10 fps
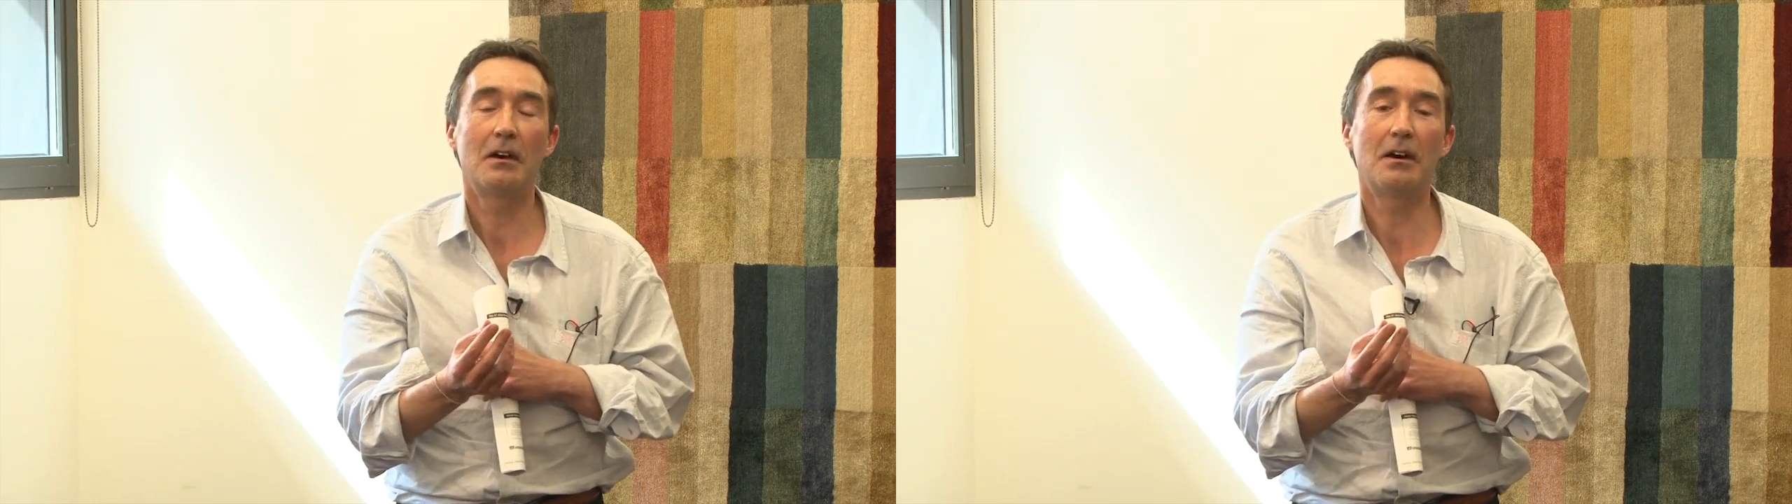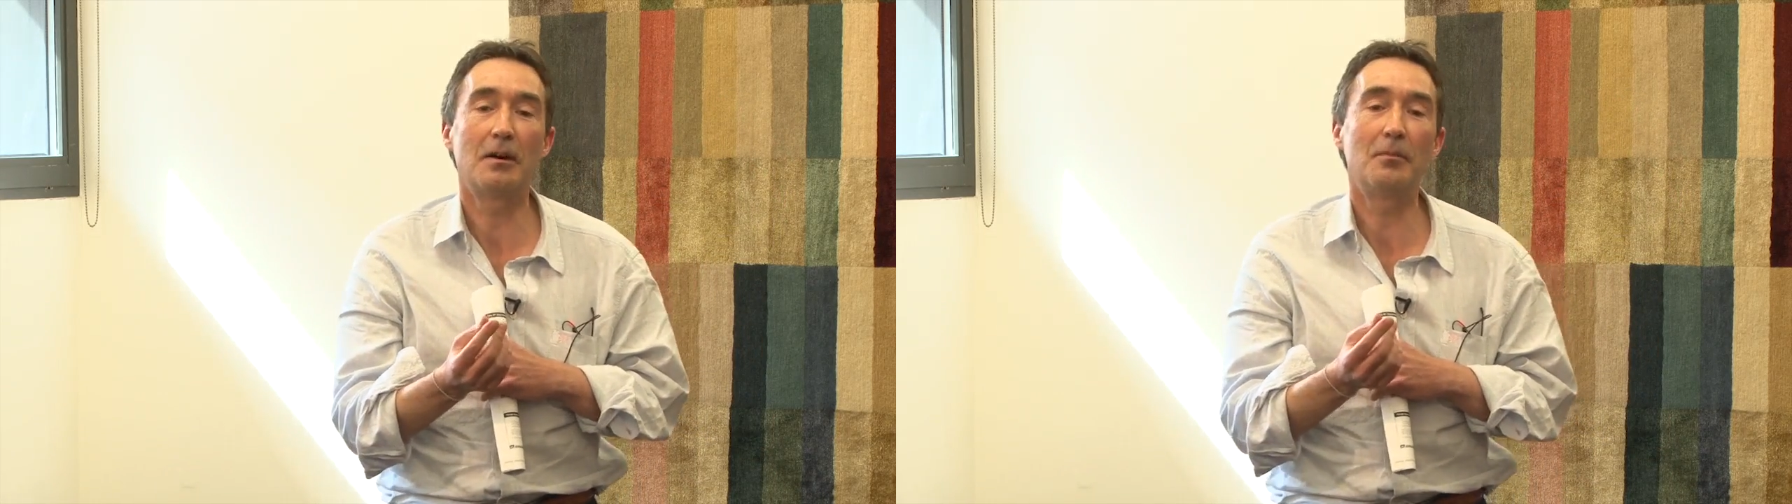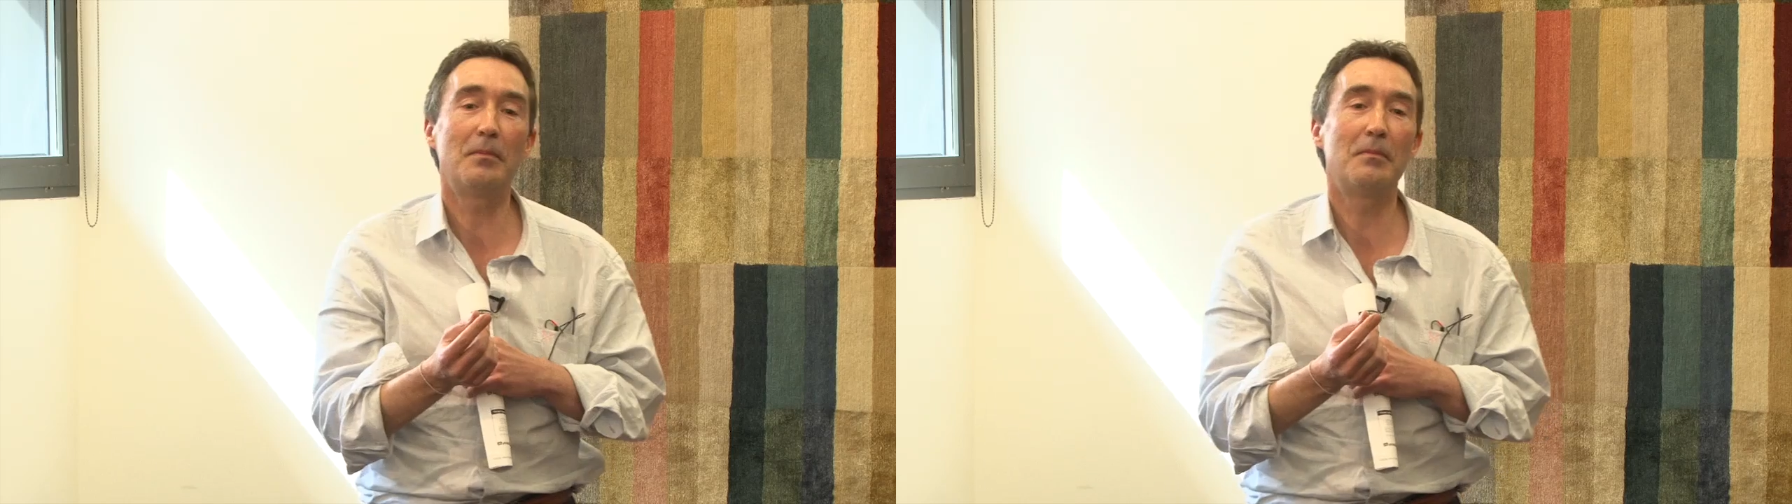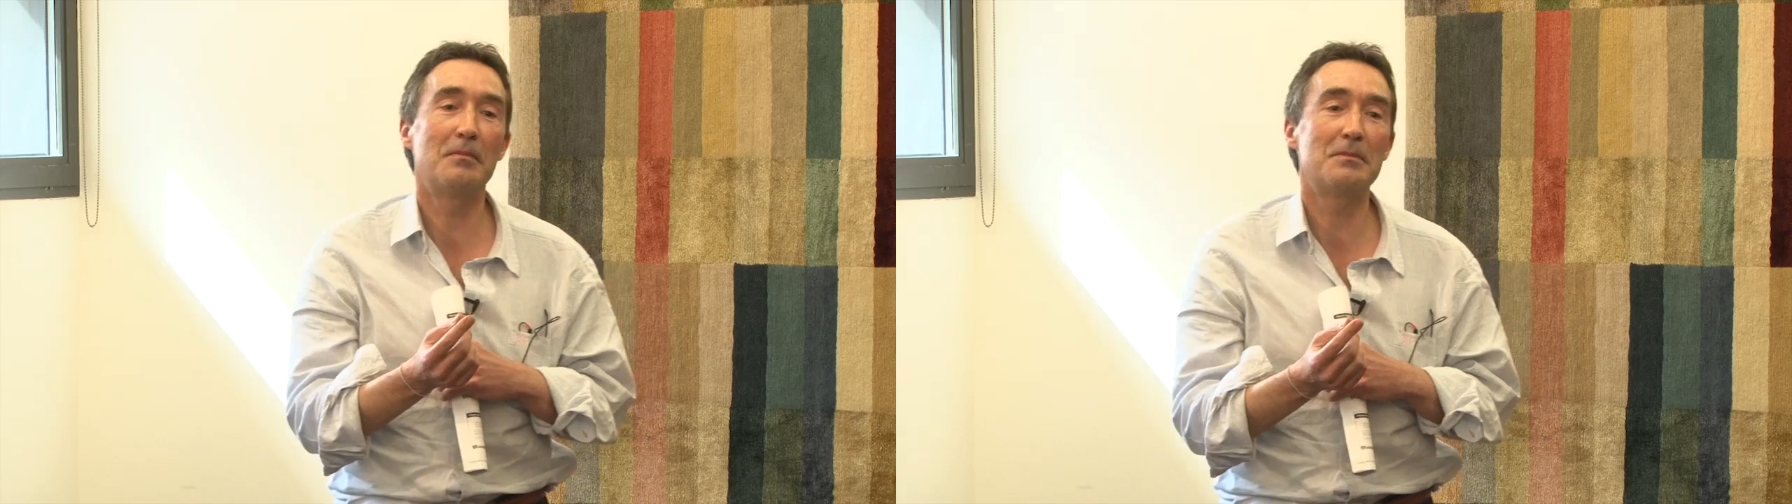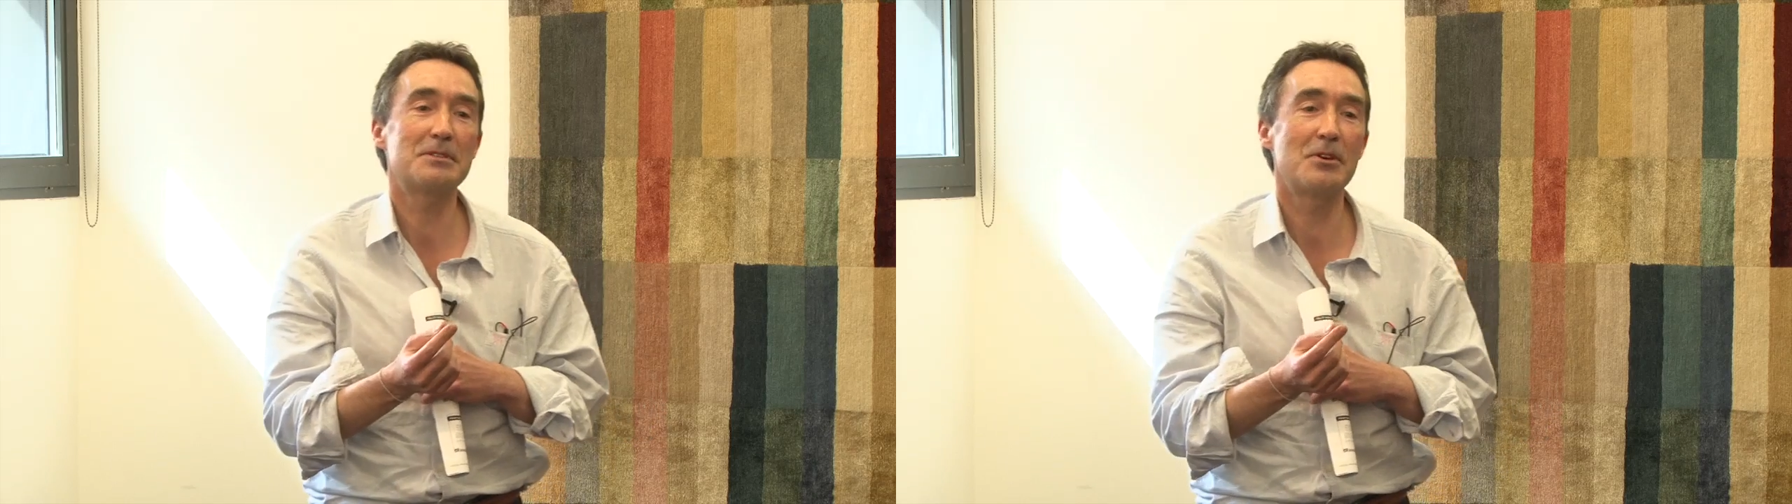Um,
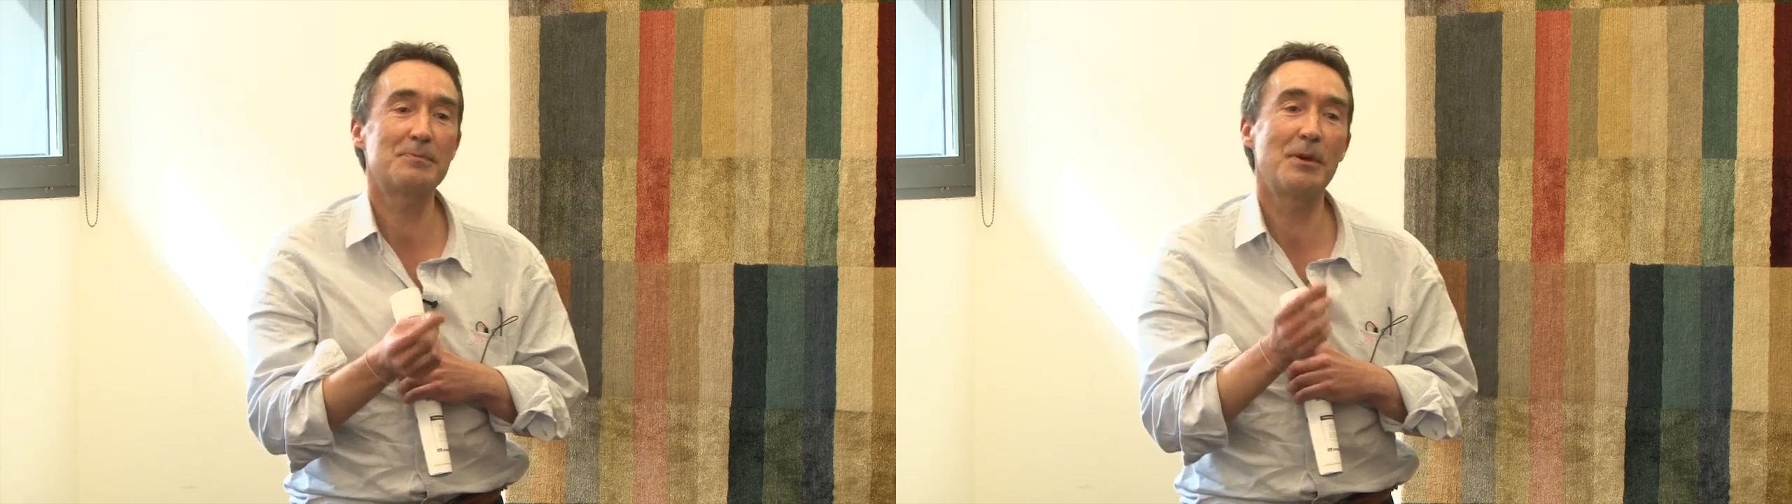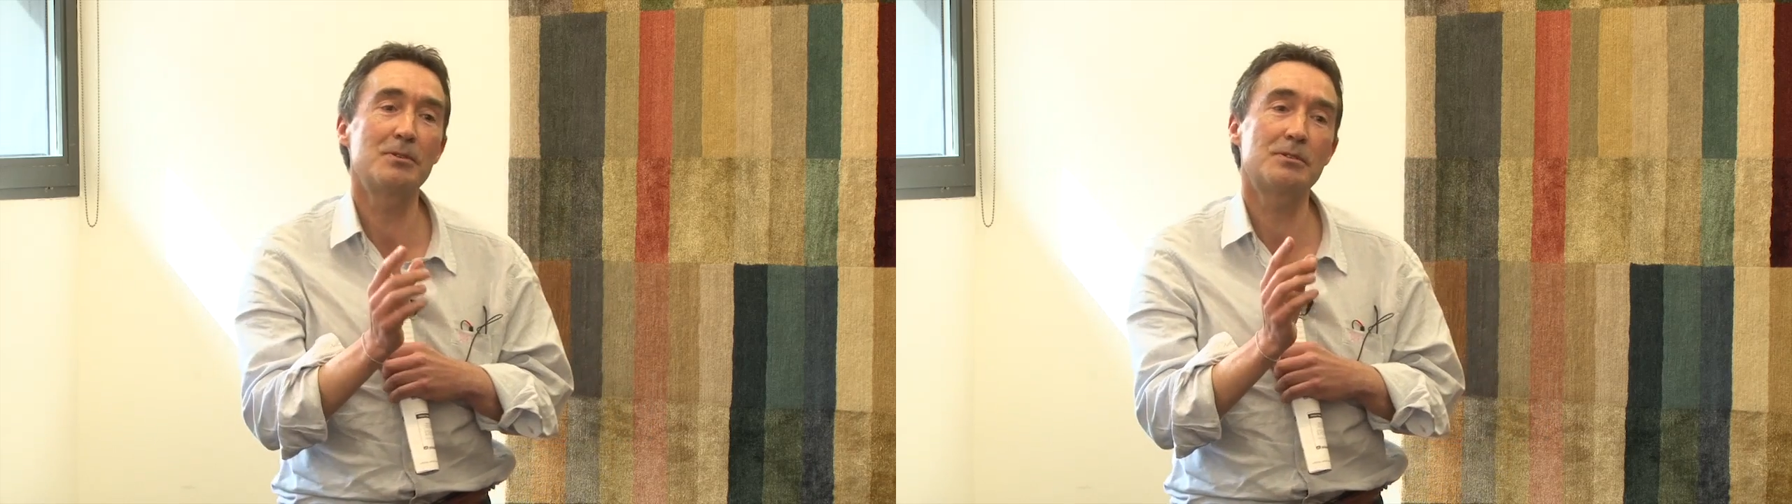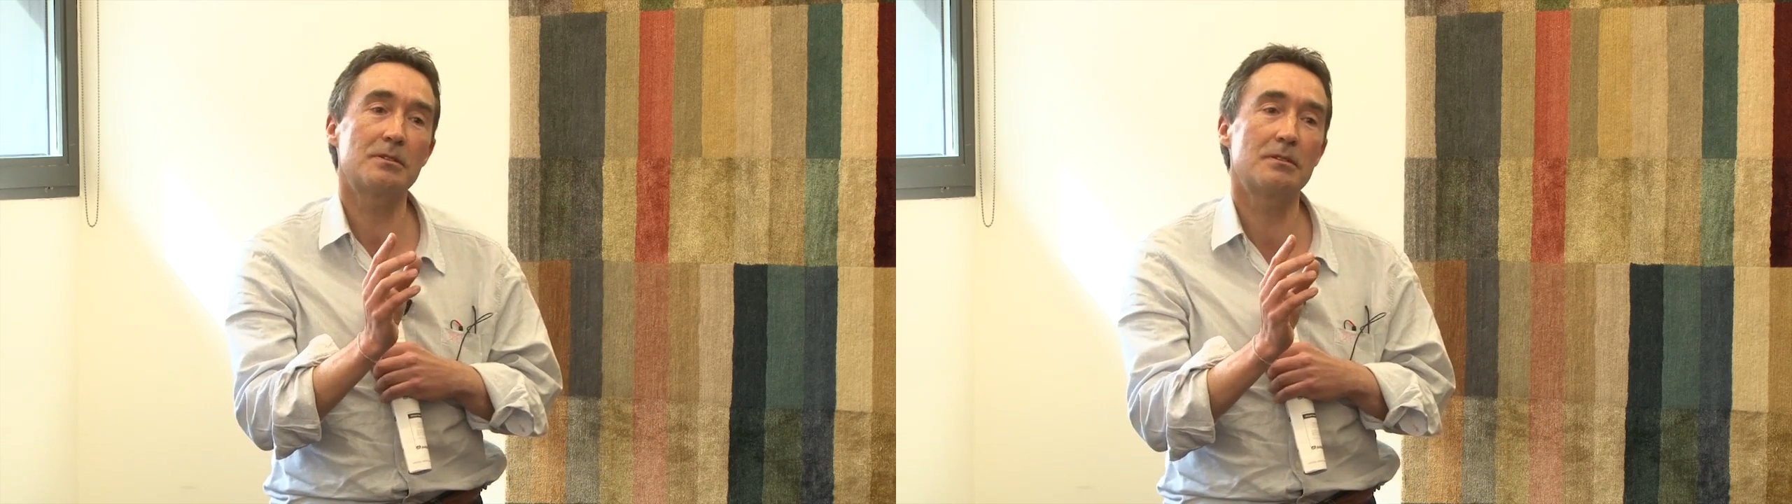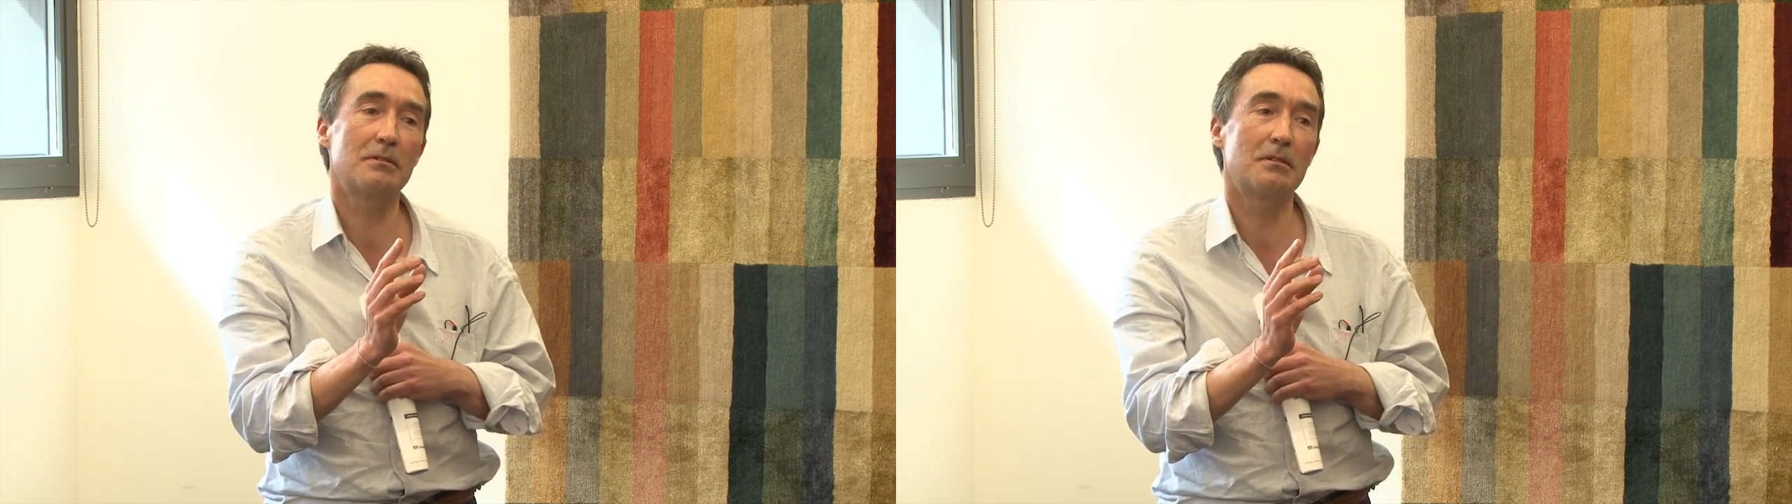so I suppose,